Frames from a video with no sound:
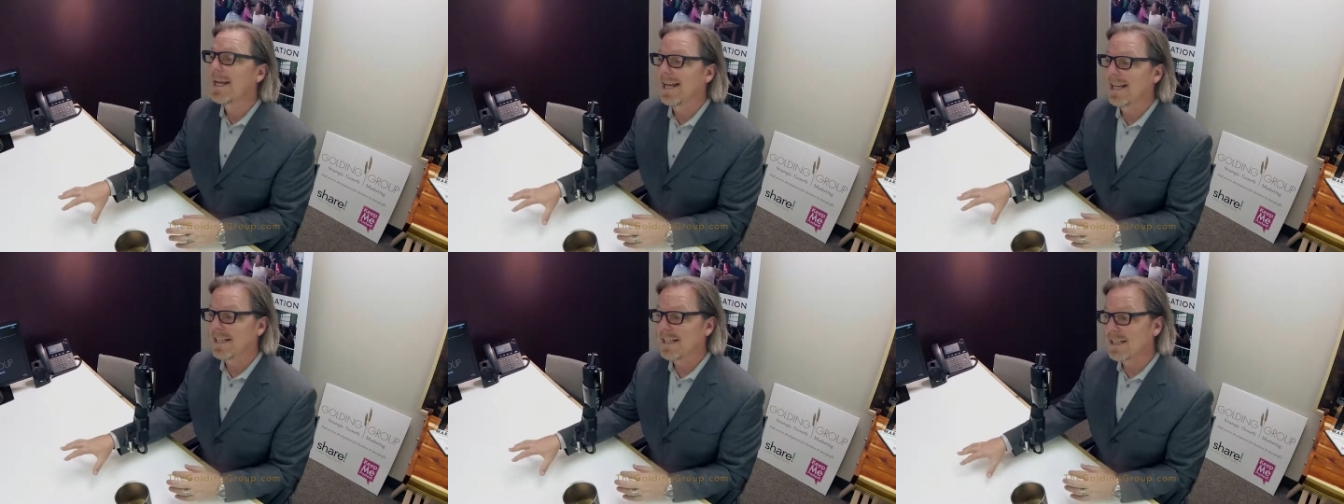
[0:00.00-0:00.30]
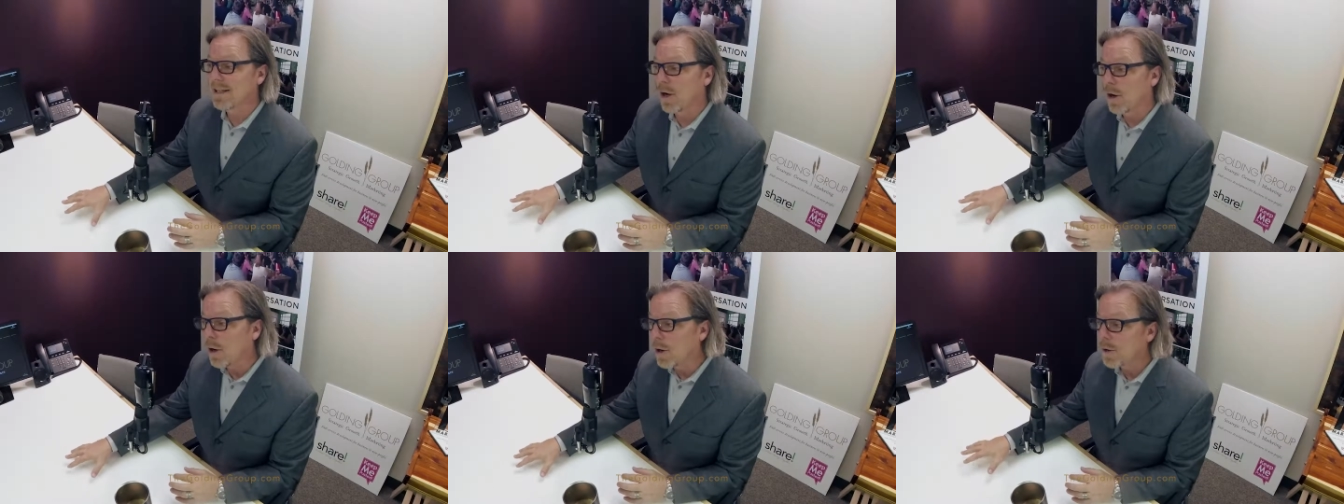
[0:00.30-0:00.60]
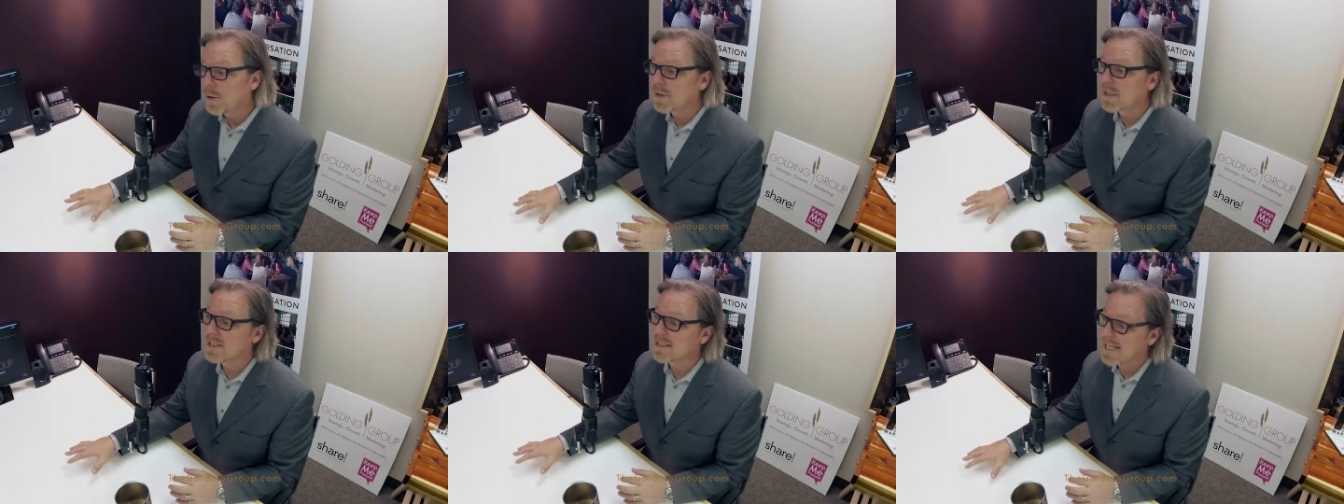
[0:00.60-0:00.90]
and then
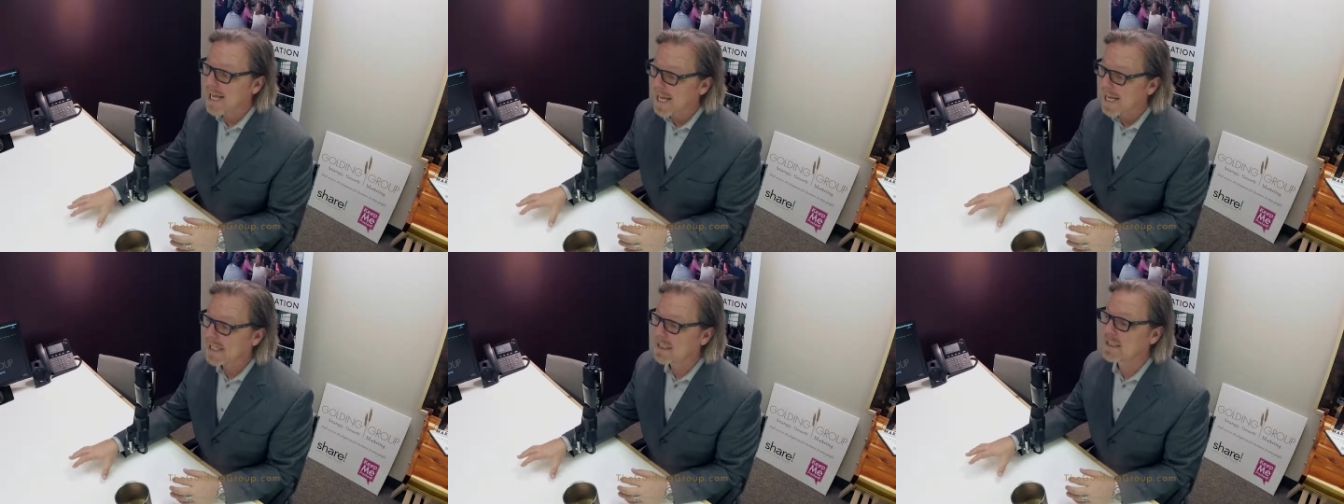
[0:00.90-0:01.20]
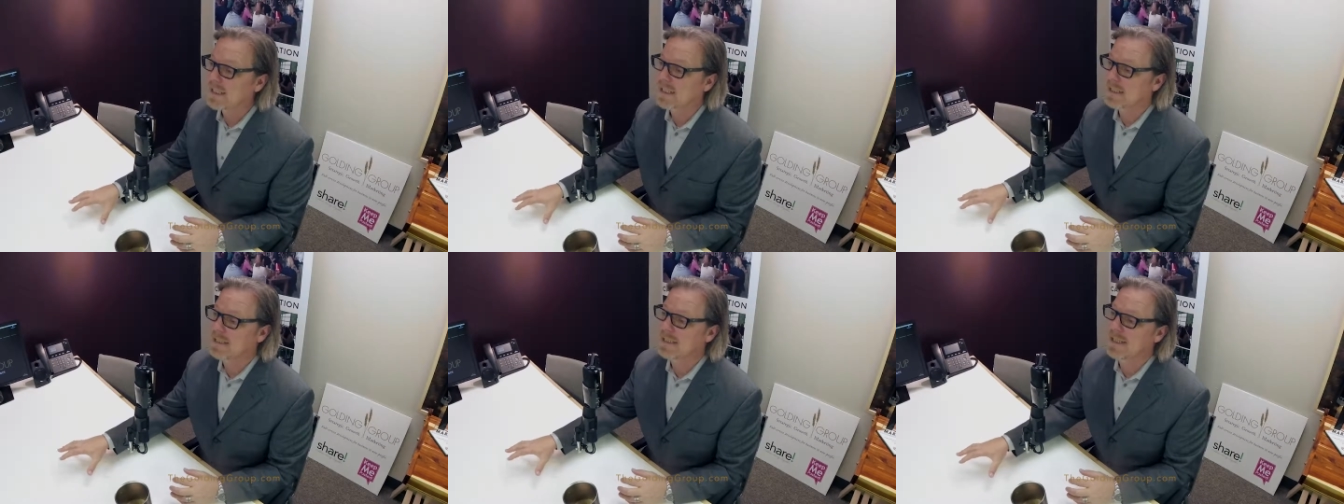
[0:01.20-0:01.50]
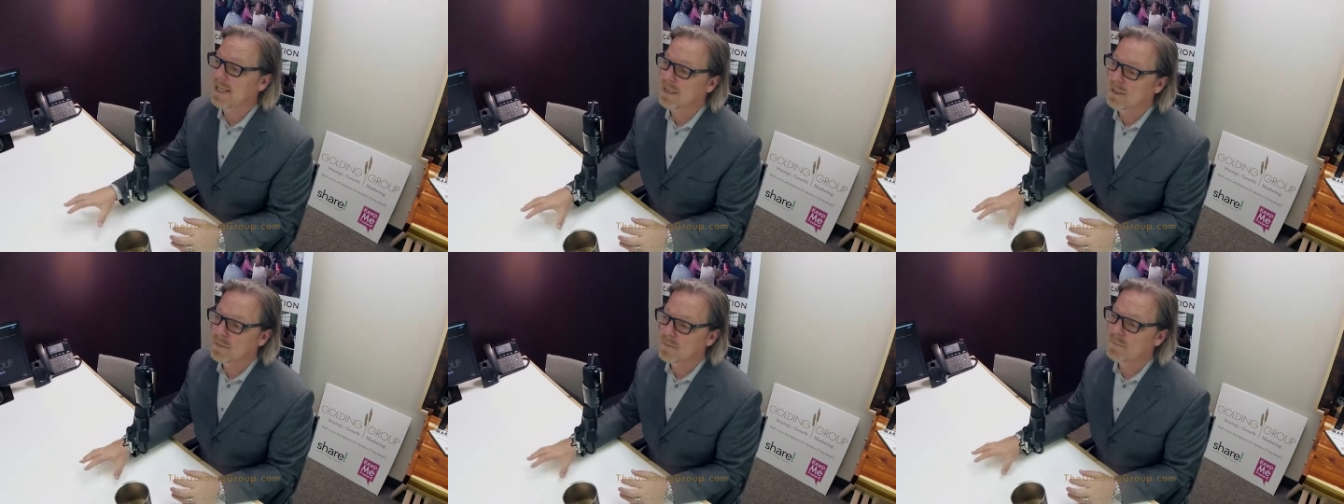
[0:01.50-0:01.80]
all the tactics
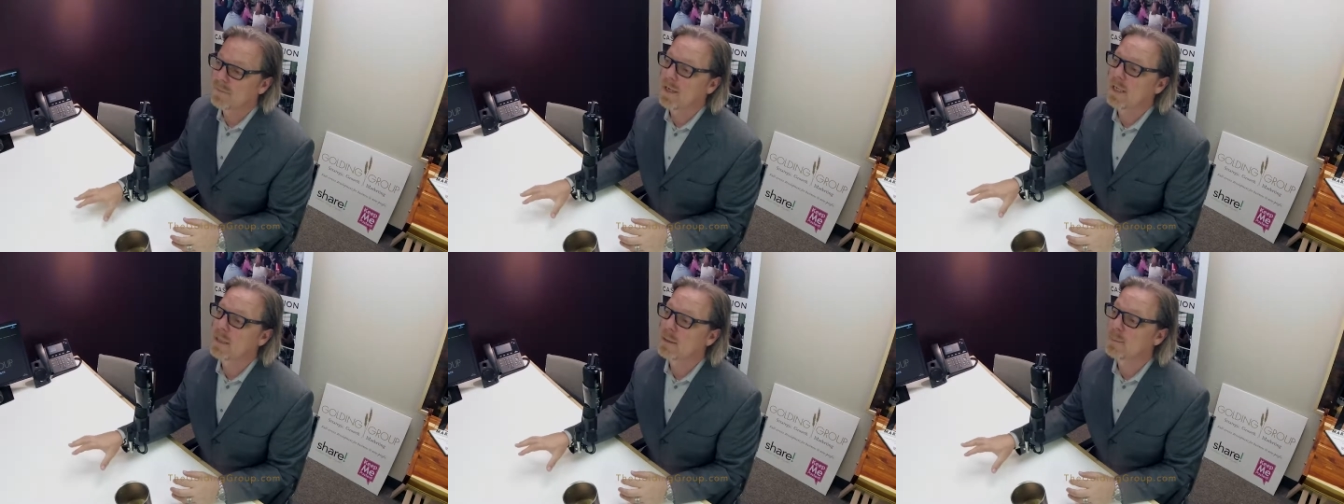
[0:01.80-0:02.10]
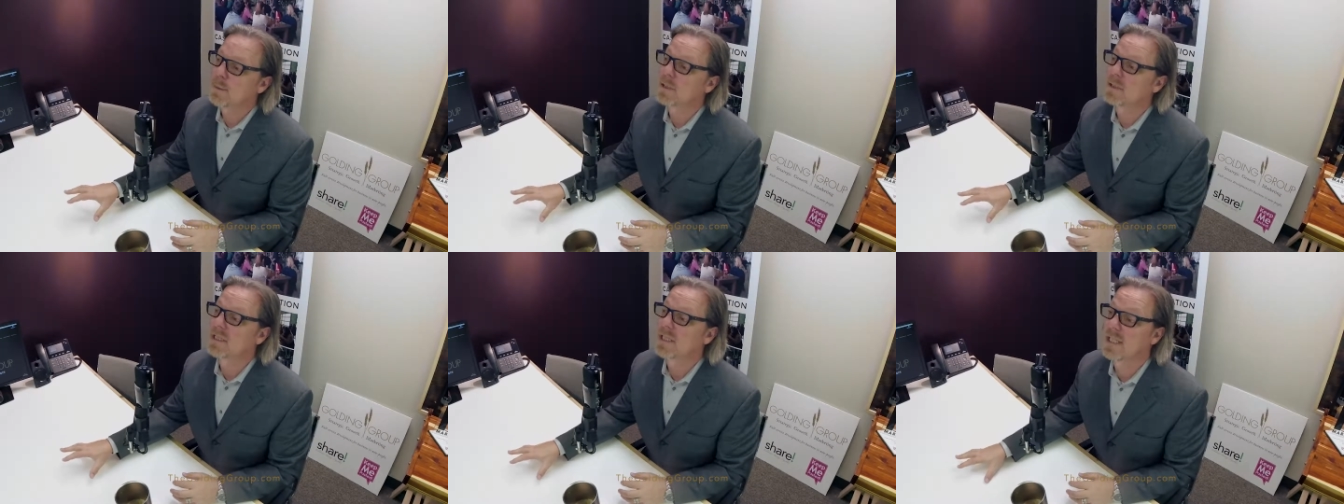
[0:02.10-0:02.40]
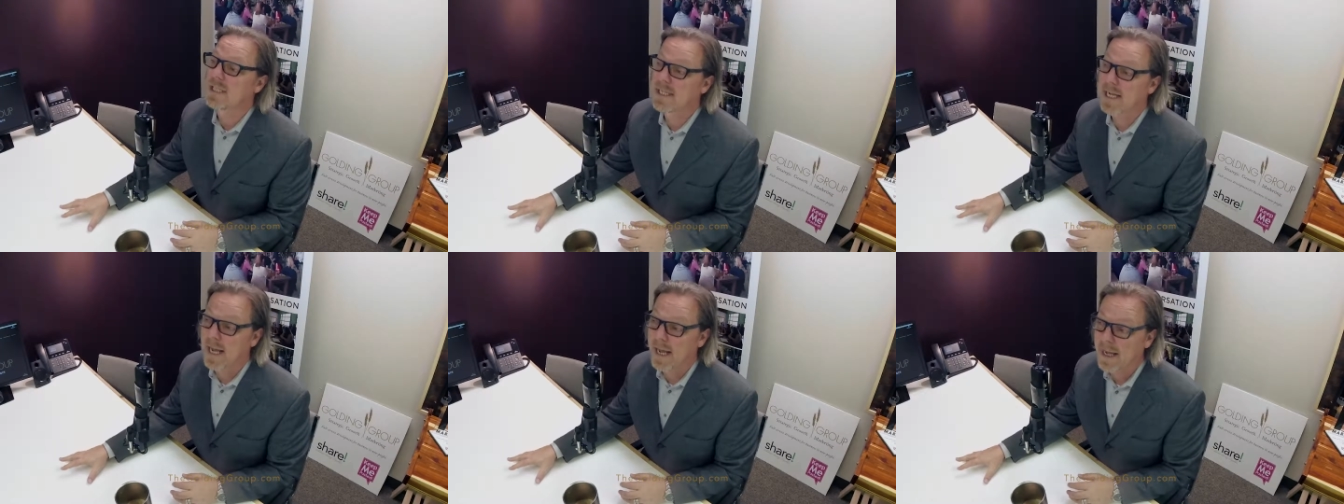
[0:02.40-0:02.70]
that are available
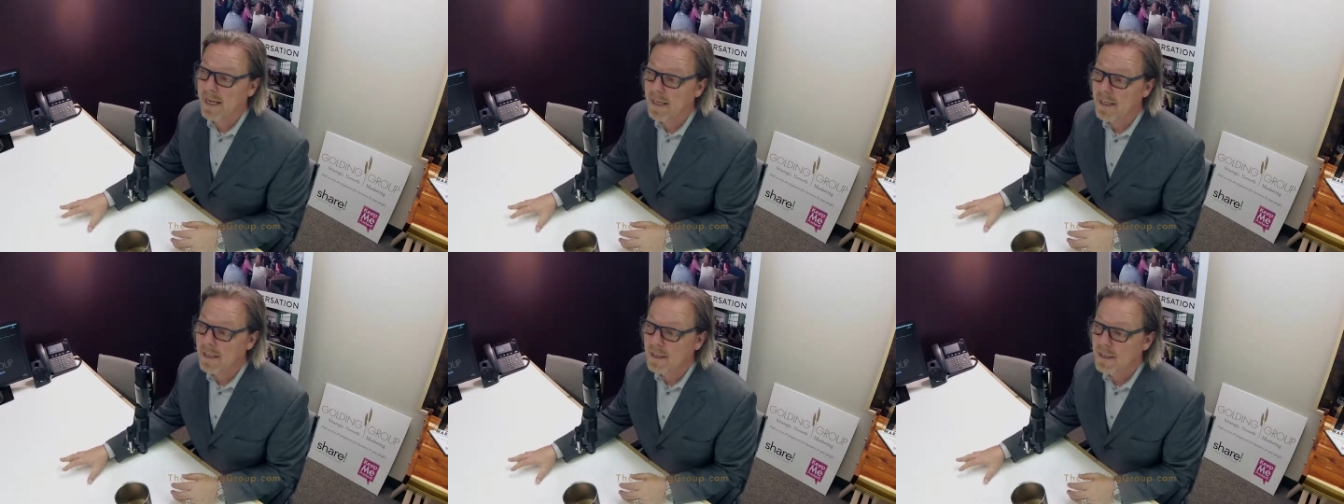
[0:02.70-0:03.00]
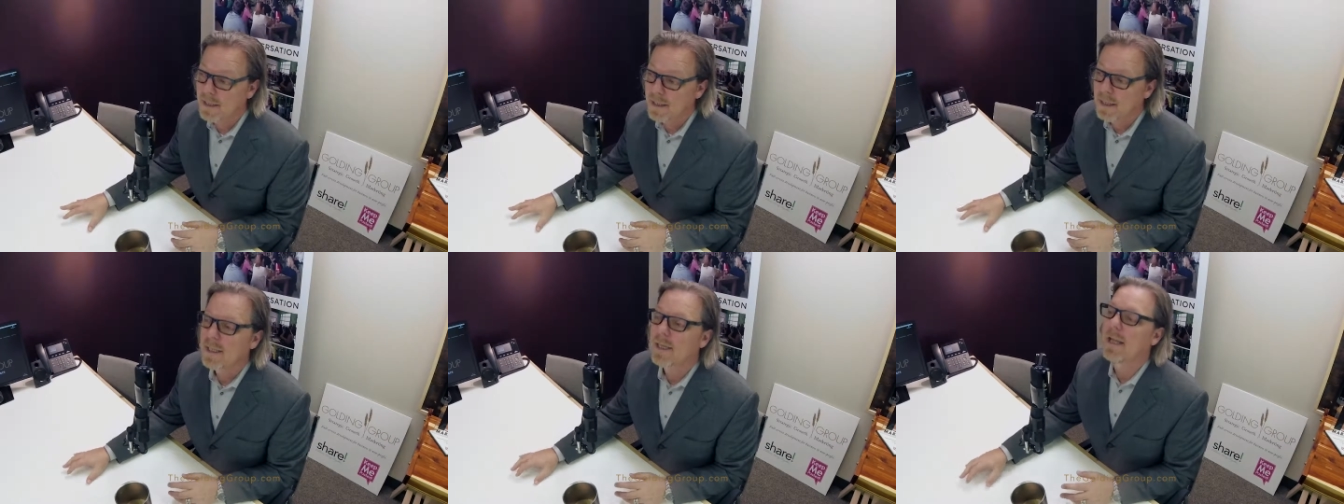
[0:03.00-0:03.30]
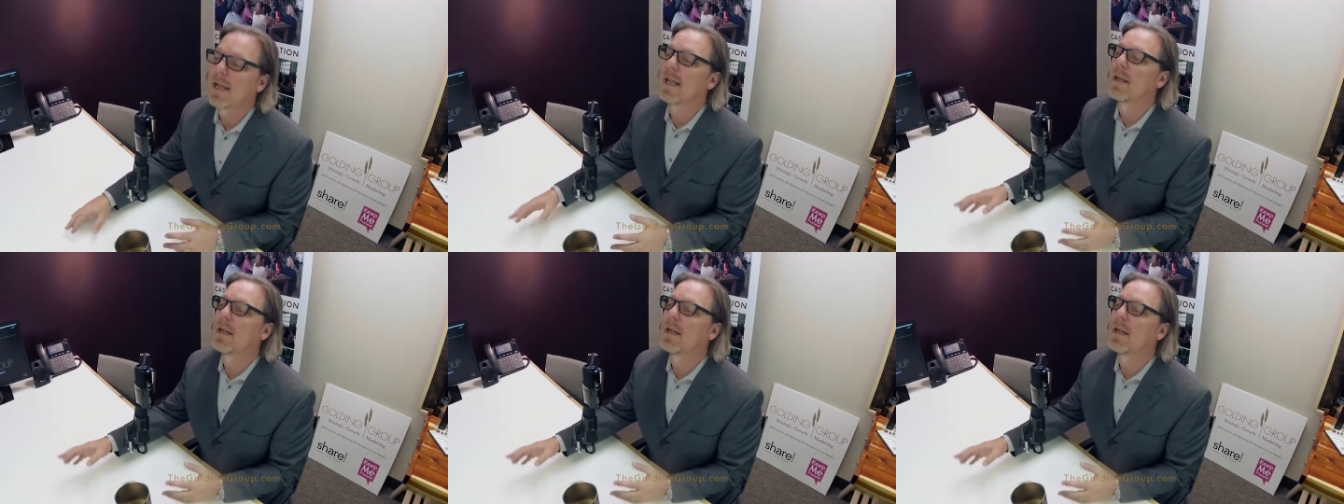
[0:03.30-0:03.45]
today right.